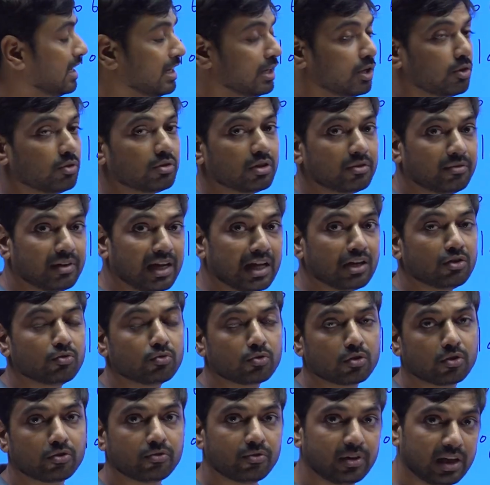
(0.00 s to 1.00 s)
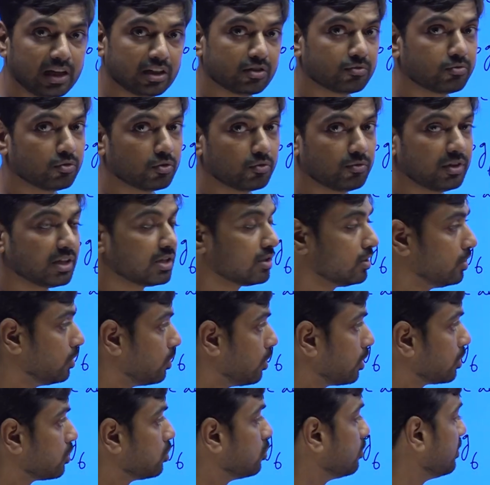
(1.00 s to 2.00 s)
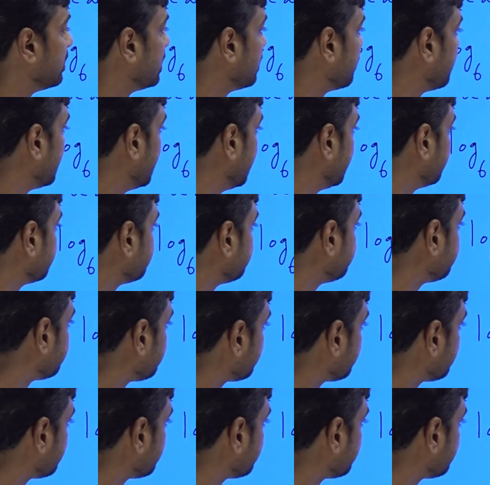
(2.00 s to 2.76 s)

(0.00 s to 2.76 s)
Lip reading: out the values of x for which log to be defined.